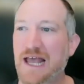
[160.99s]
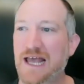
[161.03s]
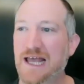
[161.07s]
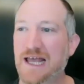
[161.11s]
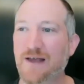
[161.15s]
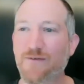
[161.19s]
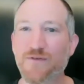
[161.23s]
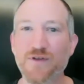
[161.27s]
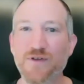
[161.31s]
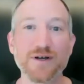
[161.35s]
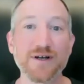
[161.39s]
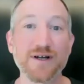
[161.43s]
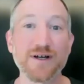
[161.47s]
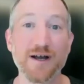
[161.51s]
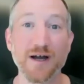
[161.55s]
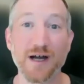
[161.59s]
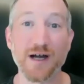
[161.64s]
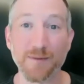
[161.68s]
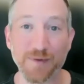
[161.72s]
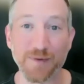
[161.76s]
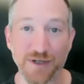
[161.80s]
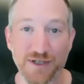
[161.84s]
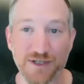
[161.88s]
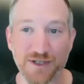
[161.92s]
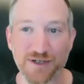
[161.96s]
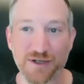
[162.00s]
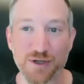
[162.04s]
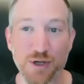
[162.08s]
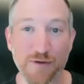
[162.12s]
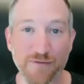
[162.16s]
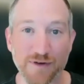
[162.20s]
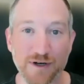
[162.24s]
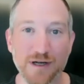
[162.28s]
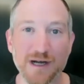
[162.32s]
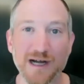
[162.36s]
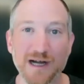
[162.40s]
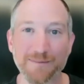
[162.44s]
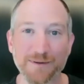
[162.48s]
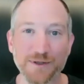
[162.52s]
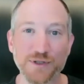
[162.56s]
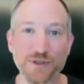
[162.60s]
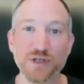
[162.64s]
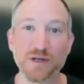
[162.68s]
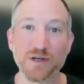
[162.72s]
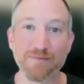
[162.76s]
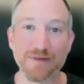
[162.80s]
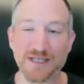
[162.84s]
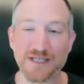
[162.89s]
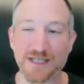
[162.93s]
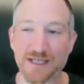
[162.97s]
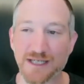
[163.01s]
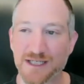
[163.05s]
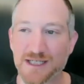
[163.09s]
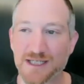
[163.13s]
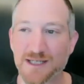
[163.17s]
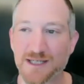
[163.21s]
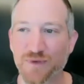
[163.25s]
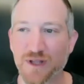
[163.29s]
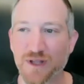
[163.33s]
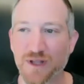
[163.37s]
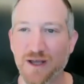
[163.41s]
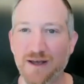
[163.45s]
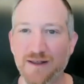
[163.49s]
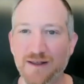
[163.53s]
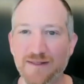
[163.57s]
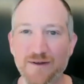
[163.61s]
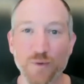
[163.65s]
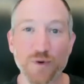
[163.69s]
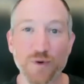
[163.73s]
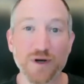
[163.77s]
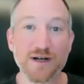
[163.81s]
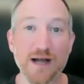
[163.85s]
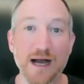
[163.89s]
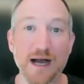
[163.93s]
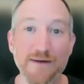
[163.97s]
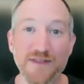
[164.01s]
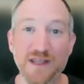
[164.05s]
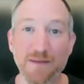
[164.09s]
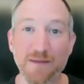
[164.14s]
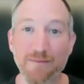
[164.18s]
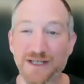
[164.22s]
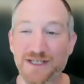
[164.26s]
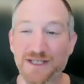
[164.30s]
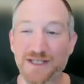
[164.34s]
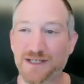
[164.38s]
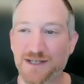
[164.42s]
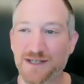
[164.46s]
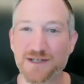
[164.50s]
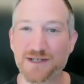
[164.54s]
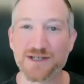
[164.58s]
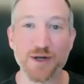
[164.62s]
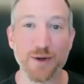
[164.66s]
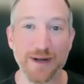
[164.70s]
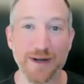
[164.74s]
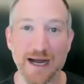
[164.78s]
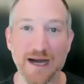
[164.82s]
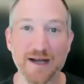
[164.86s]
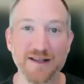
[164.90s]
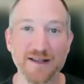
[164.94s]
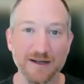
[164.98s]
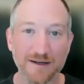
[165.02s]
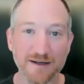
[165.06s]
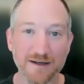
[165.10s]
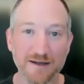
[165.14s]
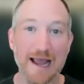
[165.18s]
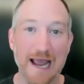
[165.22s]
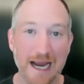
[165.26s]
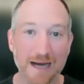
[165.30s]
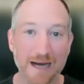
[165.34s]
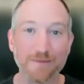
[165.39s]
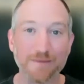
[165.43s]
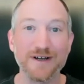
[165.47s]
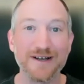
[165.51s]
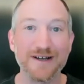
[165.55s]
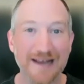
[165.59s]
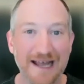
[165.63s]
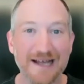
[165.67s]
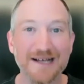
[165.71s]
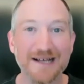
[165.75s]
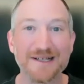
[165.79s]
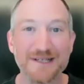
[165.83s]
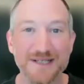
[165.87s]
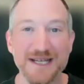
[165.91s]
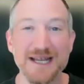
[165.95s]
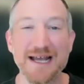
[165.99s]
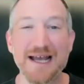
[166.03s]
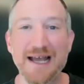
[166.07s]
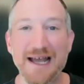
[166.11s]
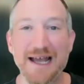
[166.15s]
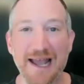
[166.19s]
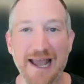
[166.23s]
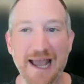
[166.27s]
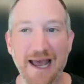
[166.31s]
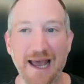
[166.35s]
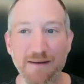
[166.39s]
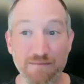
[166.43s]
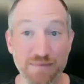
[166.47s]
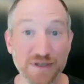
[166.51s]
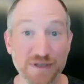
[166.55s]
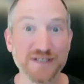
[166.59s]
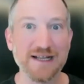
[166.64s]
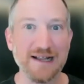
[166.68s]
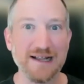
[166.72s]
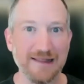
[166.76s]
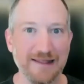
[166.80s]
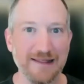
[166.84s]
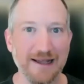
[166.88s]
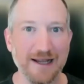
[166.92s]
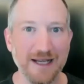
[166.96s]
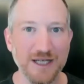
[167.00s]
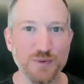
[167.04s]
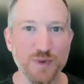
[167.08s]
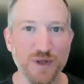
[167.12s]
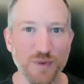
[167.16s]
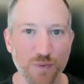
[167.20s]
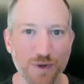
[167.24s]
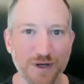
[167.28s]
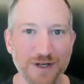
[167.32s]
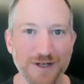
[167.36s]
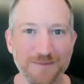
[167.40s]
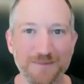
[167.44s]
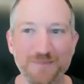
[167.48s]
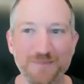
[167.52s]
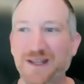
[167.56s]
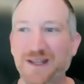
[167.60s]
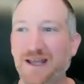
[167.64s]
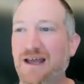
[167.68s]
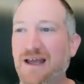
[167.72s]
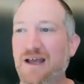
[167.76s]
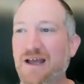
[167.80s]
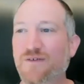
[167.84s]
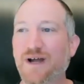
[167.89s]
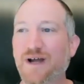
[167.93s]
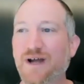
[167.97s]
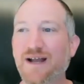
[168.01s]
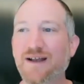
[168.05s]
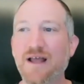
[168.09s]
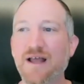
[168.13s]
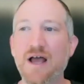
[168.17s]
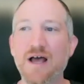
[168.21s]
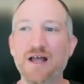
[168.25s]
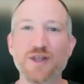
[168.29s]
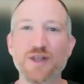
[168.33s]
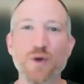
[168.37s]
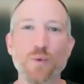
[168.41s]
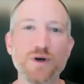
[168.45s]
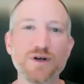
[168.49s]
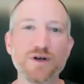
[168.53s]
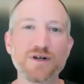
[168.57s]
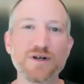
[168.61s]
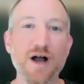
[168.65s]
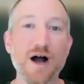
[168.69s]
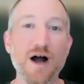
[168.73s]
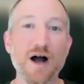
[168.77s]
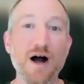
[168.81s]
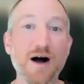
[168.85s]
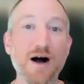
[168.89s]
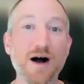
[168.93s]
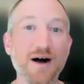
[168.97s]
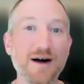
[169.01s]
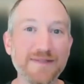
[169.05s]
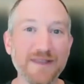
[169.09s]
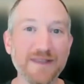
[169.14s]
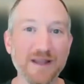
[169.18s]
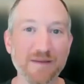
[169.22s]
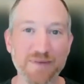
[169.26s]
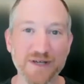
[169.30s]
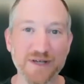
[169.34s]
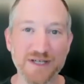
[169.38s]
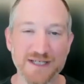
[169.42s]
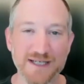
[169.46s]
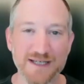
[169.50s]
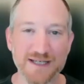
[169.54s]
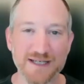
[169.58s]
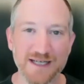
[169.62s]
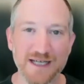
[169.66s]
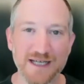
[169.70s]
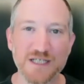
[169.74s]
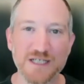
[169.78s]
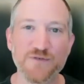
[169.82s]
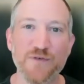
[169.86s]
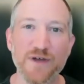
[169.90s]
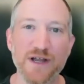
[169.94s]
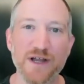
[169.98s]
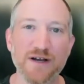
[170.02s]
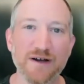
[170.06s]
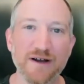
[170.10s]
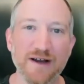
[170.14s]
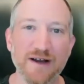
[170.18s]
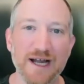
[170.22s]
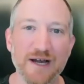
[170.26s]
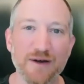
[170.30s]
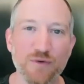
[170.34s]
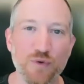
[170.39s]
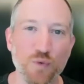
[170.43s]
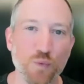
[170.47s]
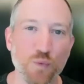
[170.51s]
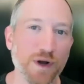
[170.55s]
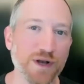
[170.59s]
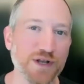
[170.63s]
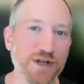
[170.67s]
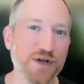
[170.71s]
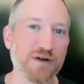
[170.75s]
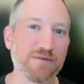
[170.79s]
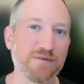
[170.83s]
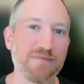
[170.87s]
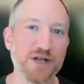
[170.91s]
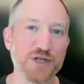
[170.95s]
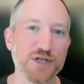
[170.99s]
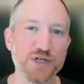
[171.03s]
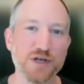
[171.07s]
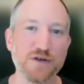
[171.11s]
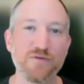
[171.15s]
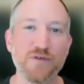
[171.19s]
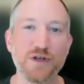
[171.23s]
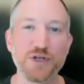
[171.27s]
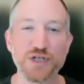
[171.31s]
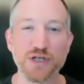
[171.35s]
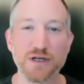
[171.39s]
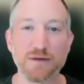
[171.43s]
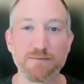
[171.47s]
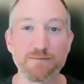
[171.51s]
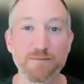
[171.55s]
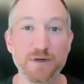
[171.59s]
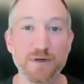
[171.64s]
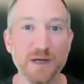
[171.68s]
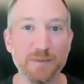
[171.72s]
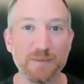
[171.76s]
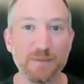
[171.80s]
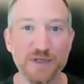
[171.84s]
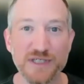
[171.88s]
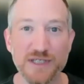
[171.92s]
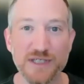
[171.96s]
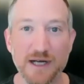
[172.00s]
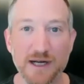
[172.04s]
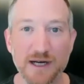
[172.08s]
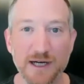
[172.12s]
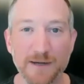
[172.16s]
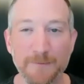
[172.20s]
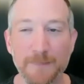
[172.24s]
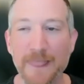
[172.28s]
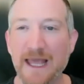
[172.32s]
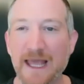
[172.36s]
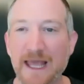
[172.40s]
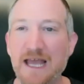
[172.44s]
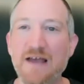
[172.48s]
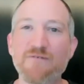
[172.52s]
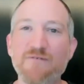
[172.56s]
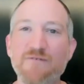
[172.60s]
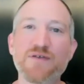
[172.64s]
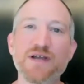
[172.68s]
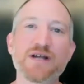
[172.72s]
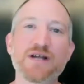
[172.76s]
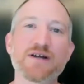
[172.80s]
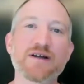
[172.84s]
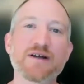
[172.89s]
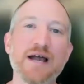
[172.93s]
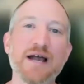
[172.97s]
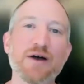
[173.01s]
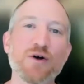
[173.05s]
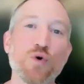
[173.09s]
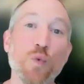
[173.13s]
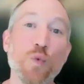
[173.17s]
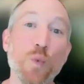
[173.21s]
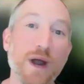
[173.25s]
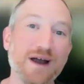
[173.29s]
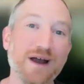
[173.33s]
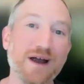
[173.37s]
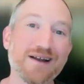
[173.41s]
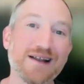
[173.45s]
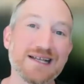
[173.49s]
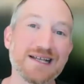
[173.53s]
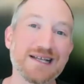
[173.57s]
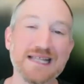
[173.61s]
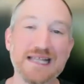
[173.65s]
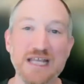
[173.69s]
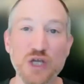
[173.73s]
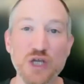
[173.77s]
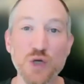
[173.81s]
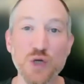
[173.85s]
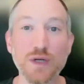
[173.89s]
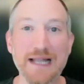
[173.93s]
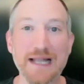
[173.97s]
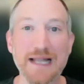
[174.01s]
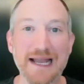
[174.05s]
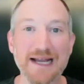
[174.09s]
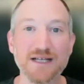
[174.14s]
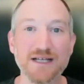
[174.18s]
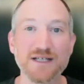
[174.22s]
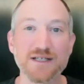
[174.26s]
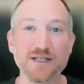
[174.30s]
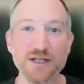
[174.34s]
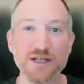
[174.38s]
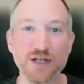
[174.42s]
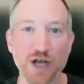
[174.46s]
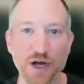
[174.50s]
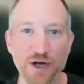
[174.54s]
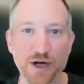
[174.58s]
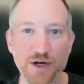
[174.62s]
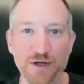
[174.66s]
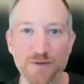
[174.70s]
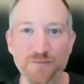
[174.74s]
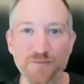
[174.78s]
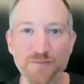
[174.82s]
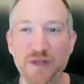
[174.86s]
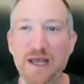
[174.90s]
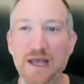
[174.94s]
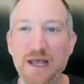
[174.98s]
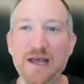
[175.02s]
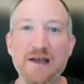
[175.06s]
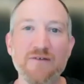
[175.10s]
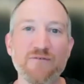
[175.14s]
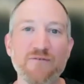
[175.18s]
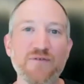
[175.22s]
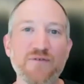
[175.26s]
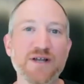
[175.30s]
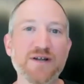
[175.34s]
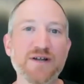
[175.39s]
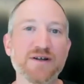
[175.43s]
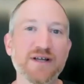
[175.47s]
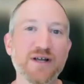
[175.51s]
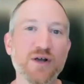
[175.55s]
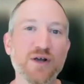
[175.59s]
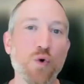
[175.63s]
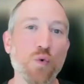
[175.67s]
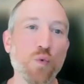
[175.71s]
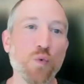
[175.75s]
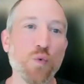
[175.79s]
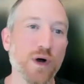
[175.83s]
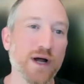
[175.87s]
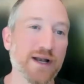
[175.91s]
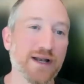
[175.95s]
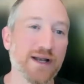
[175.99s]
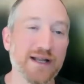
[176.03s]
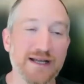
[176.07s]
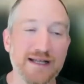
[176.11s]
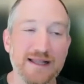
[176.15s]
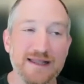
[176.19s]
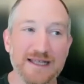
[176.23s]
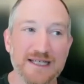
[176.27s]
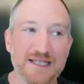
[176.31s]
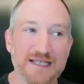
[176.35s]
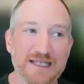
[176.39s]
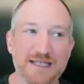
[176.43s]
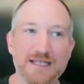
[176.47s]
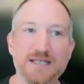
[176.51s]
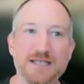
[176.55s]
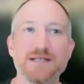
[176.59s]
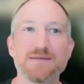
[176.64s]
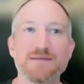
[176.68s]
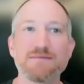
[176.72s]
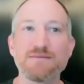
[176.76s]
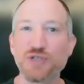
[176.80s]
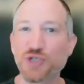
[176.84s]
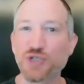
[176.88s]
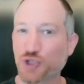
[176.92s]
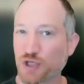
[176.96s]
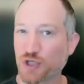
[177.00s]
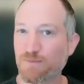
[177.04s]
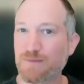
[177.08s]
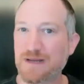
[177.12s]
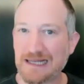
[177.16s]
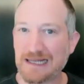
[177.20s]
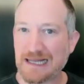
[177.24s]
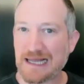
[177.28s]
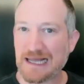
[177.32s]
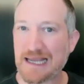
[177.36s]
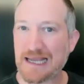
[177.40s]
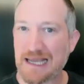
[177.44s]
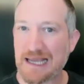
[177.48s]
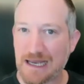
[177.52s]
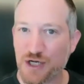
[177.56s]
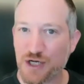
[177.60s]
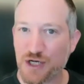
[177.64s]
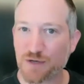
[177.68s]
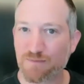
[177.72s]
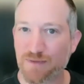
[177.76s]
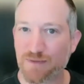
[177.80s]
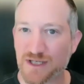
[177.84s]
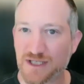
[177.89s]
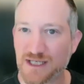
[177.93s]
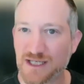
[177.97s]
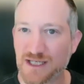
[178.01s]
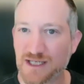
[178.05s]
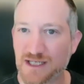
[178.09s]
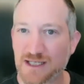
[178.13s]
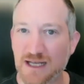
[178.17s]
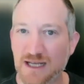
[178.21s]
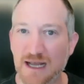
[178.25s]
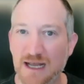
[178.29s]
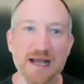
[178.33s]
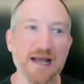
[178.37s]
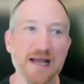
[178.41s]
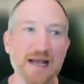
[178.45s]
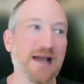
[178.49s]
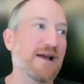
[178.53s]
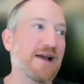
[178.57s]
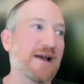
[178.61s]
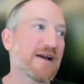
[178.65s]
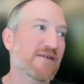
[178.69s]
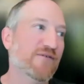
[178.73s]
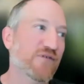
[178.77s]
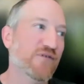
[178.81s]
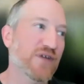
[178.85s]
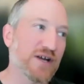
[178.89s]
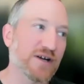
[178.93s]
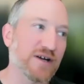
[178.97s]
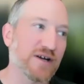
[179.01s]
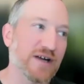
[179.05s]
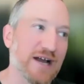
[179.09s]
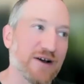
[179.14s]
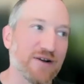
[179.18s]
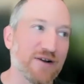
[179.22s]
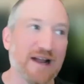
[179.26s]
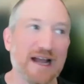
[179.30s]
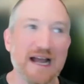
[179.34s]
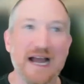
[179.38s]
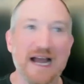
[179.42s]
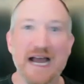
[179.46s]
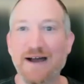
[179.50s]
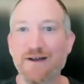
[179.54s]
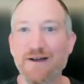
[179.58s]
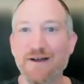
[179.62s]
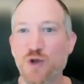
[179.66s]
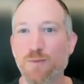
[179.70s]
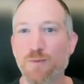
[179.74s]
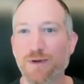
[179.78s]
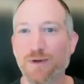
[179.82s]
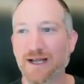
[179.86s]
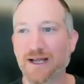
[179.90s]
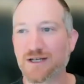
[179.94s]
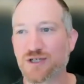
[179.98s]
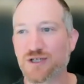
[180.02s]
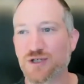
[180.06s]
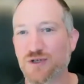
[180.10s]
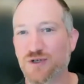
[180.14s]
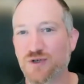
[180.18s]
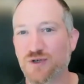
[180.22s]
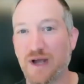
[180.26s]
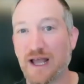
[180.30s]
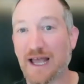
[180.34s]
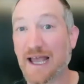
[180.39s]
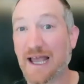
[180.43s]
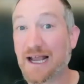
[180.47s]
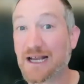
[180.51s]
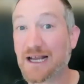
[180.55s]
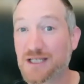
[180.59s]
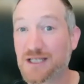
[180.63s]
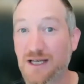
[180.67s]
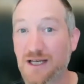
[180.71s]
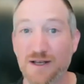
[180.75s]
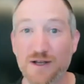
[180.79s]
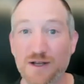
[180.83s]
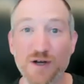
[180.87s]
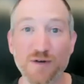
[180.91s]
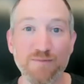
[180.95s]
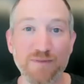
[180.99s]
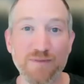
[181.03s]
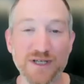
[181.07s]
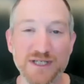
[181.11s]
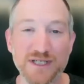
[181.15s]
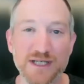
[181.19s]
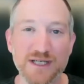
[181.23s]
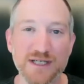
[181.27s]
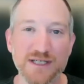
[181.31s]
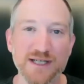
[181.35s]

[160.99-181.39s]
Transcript: If you're a carpenter, you have a carpentry business the work of the business is going out there and hammering nails and building things with wood, right? The work on the business is figuring out what your mission, vision, and purpose are, figuring out where it is that you'd like to go, figuring what the systems should be like in your business, figuring out how you plan to exit your business,